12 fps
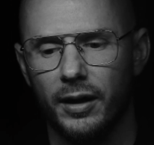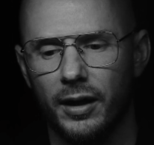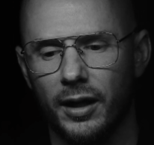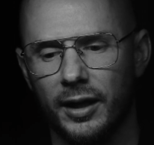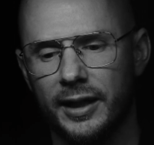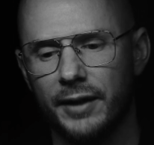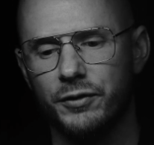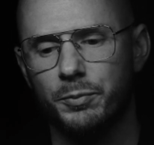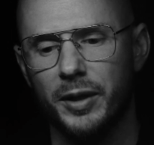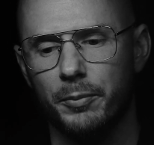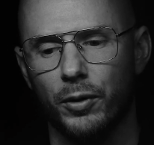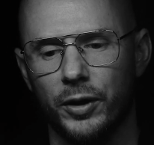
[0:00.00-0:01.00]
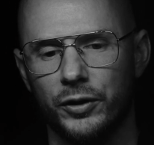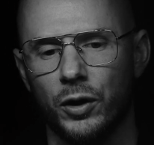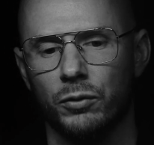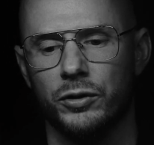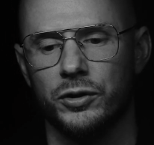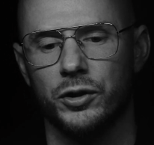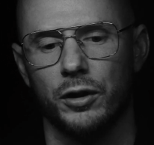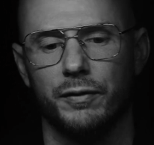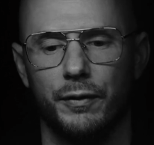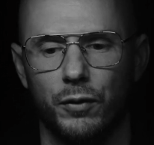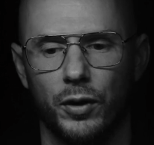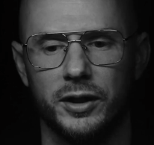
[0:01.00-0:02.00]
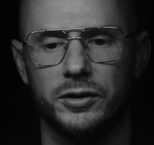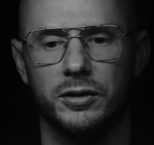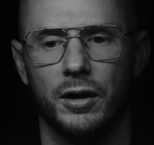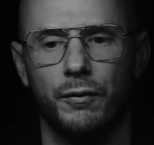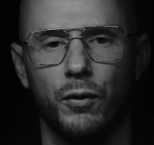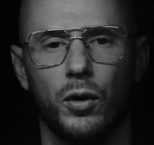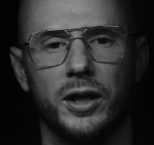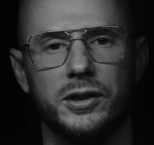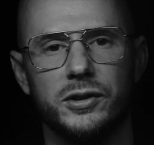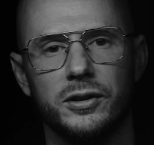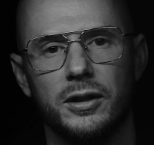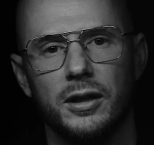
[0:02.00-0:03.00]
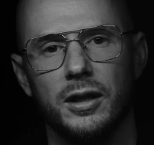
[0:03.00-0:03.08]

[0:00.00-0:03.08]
it, it gives people that don't deserve a voice a voice.